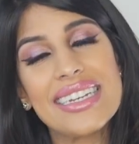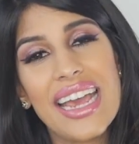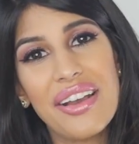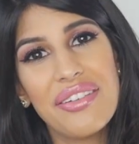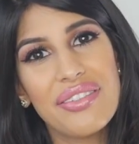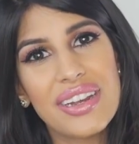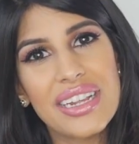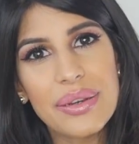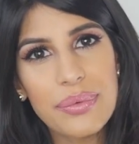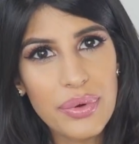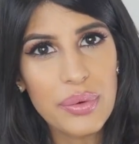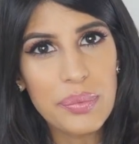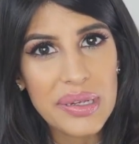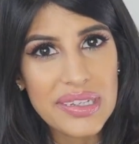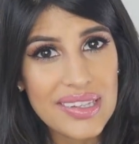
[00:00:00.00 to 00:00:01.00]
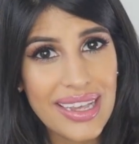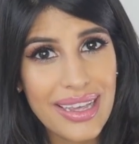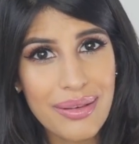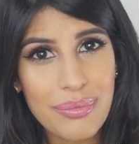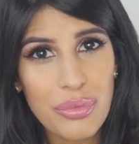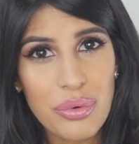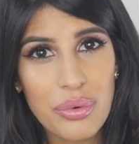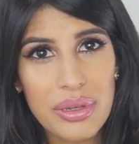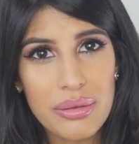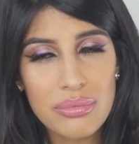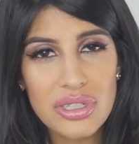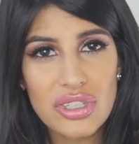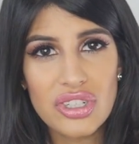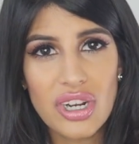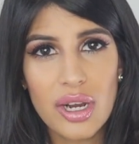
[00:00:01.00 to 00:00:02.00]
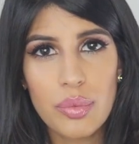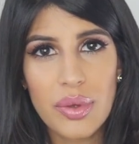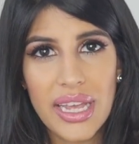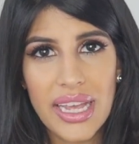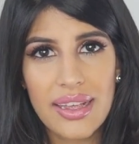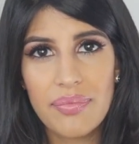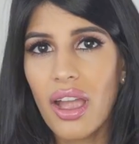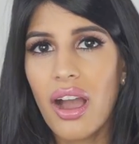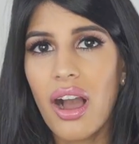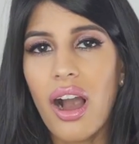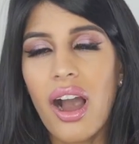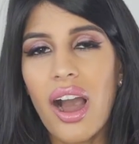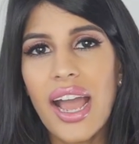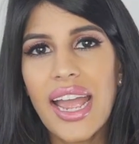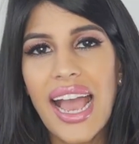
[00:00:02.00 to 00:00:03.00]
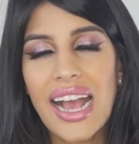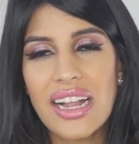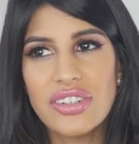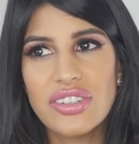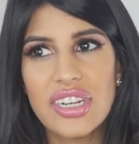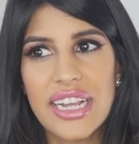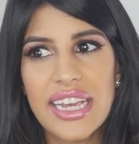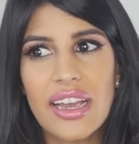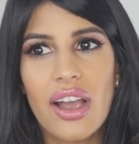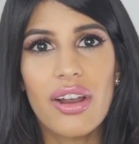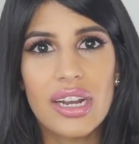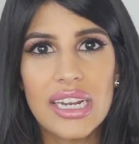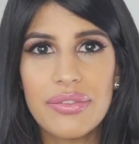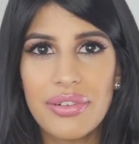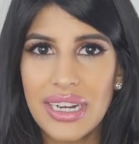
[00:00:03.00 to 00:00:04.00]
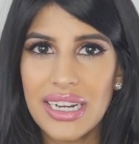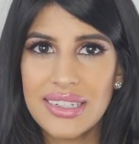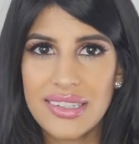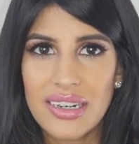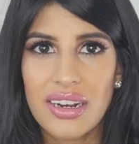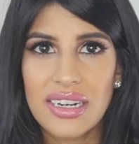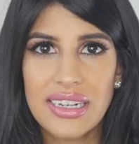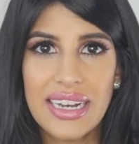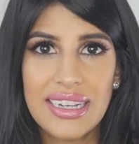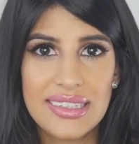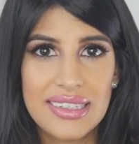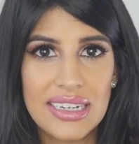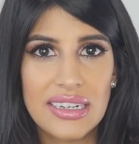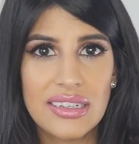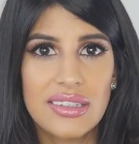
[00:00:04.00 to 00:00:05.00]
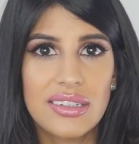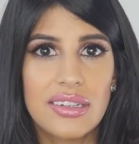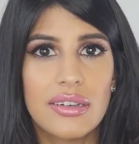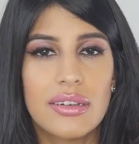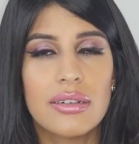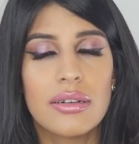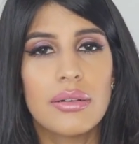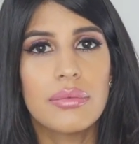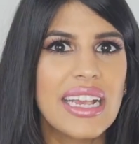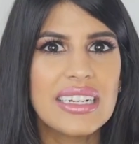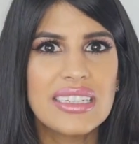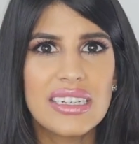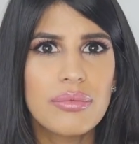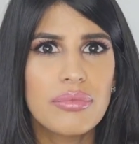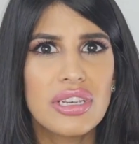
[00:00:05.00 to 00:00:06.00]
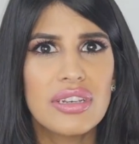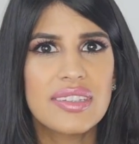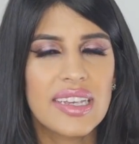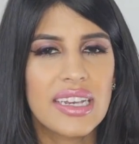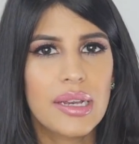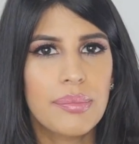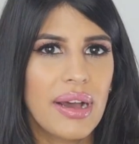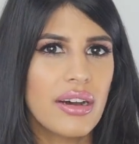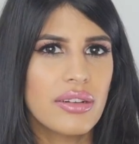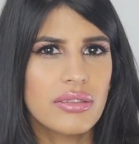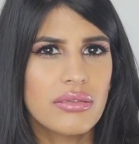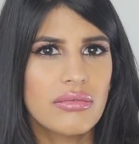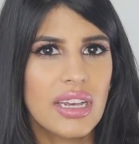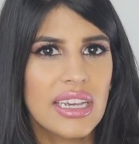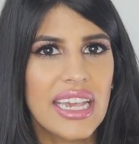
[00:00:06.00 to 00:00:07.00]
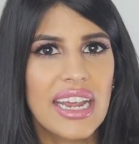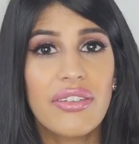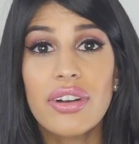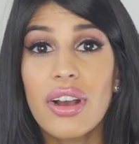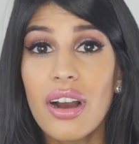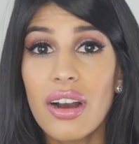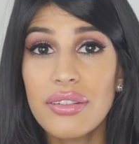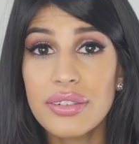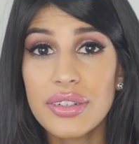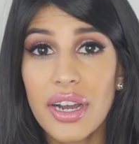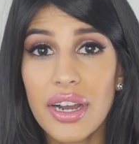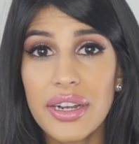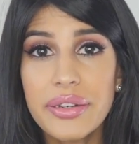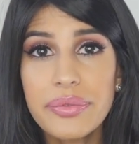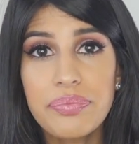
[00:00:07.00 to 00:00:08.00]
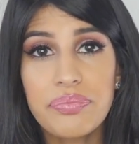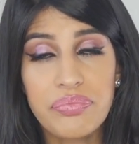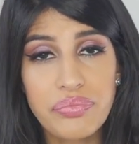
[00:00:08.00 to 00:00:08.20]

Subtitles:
definitely will be singing more in Punjabi. I actually only really started listening to Indian music about a year and a half ago.